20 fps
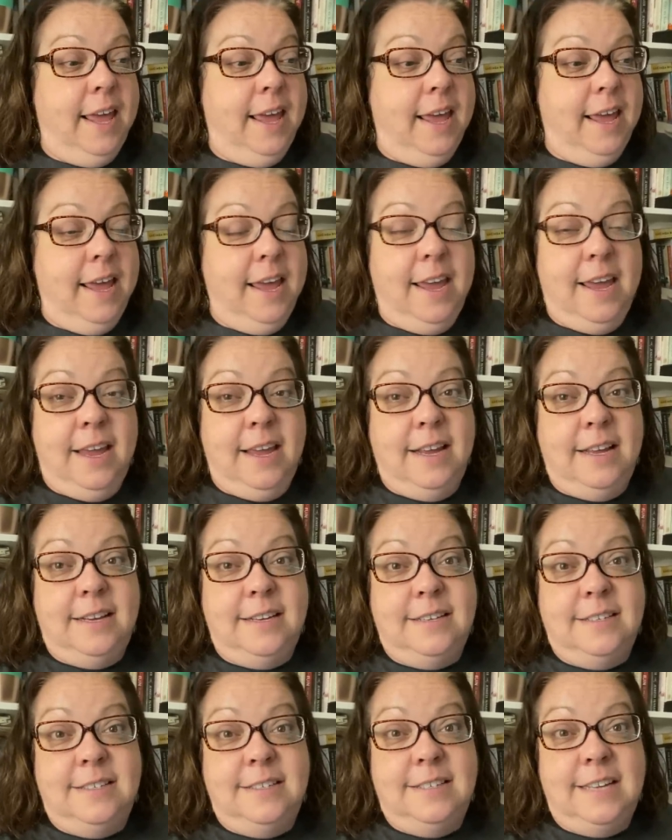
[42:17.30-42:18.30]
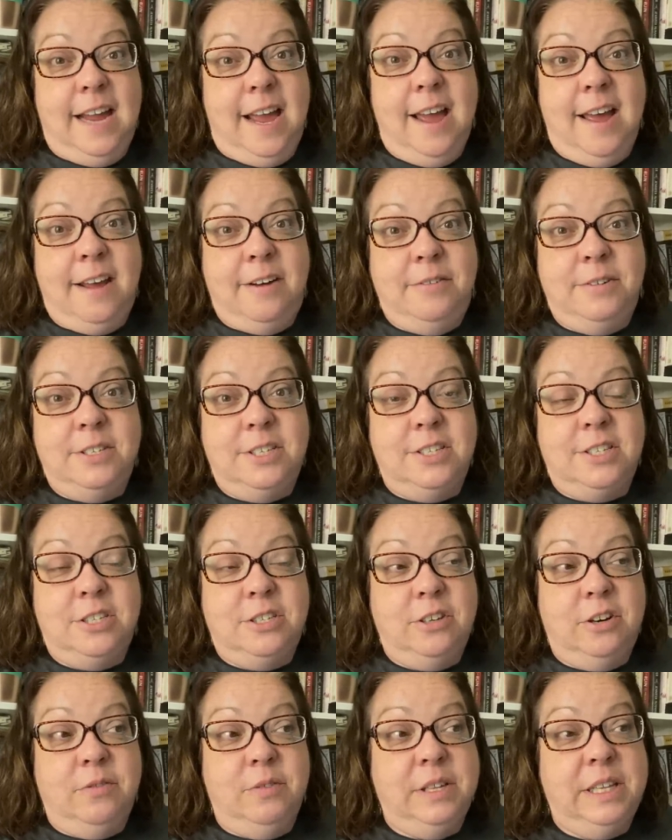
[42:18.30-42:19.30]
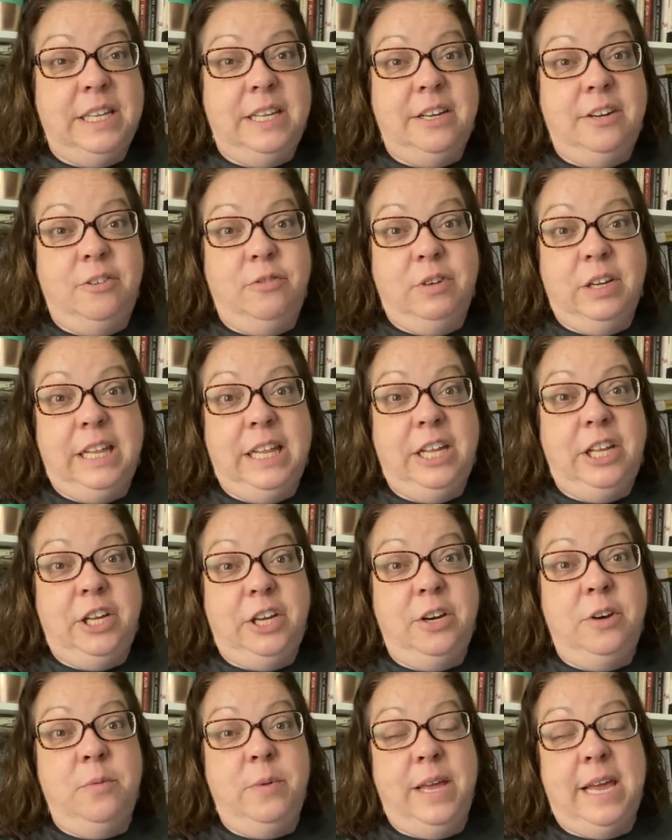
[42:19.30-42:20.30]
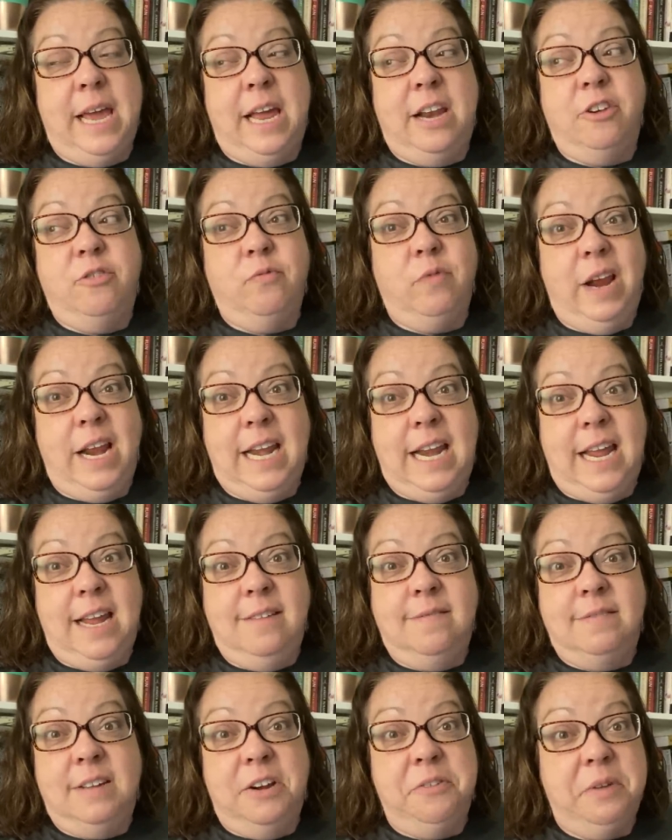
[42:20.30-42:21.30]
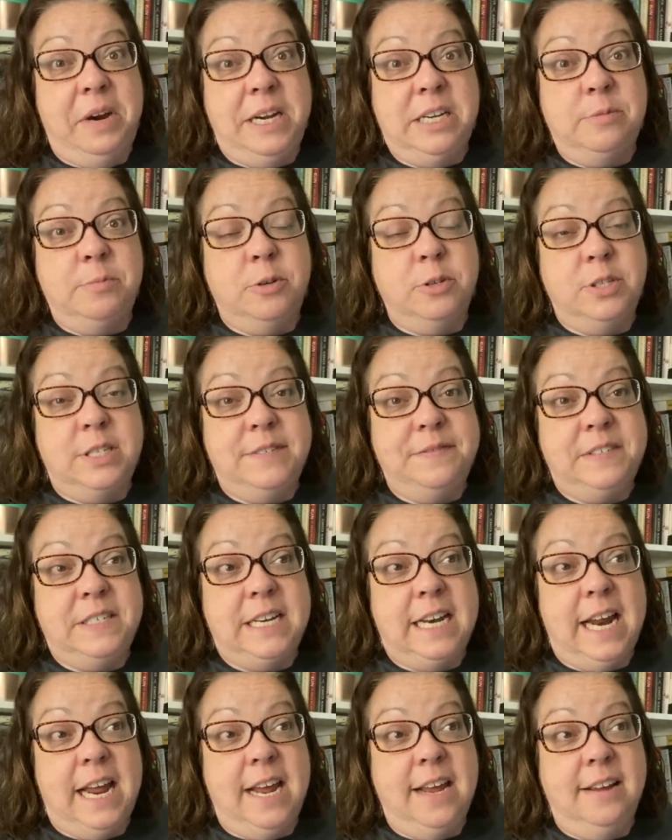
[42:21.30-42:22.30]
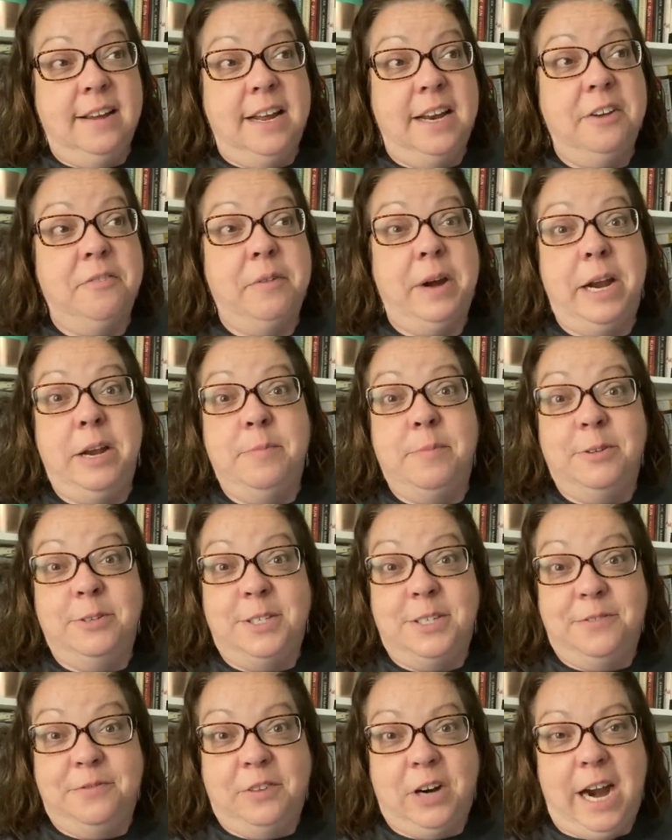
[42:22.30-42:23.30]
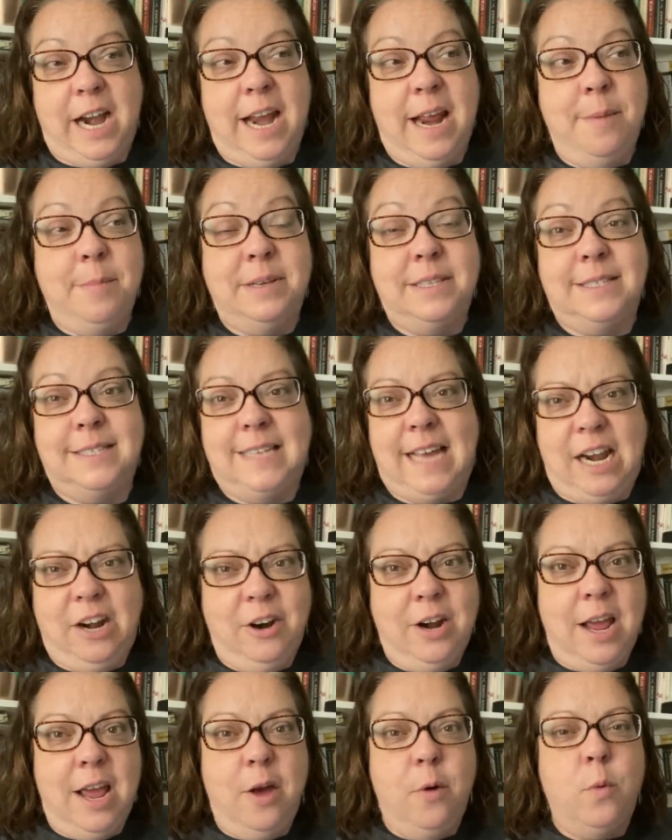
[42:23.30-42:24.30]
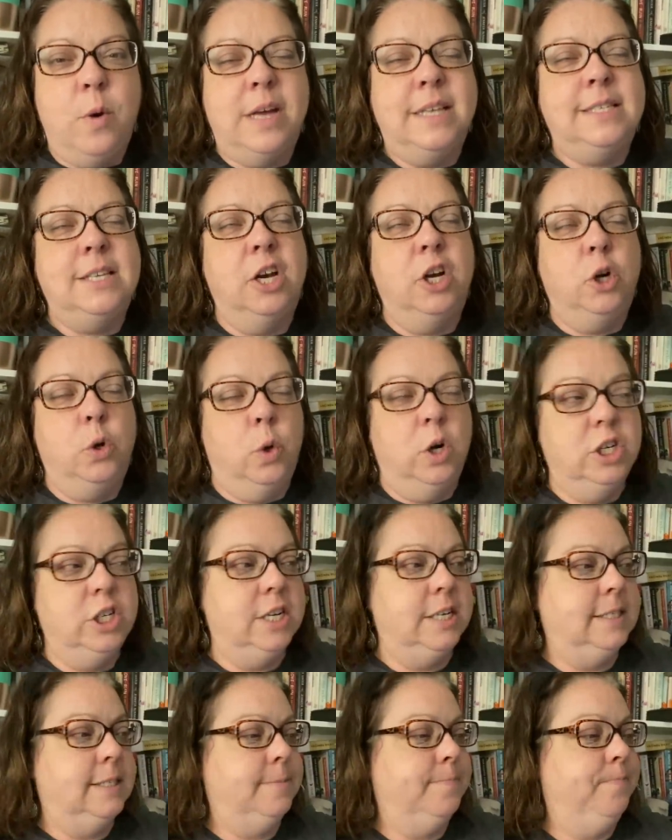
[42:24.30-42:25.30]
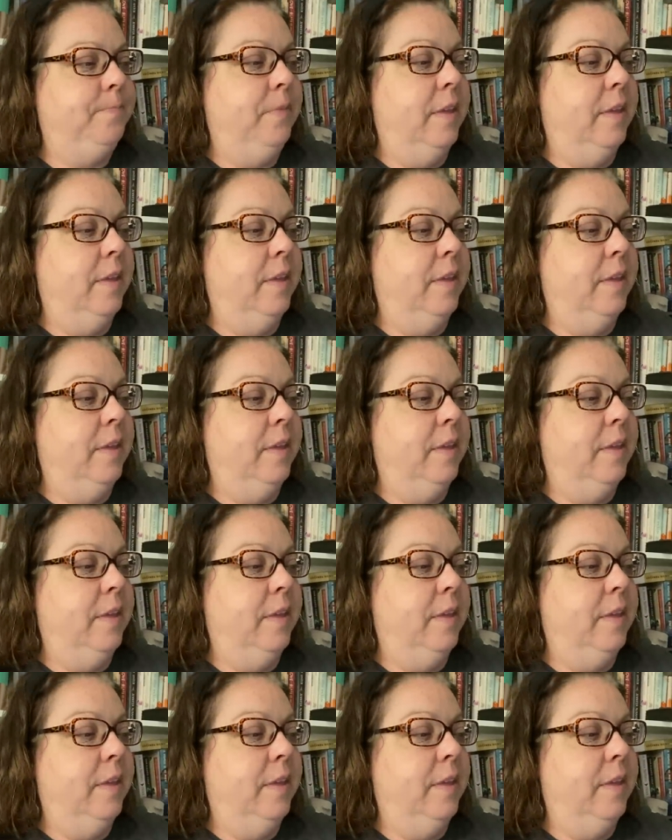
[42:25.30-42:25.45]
And yeah, it was just a really, really good weekend. Rainy. It rained most of today and it rained most of Friday, but Saturday was gorgeous.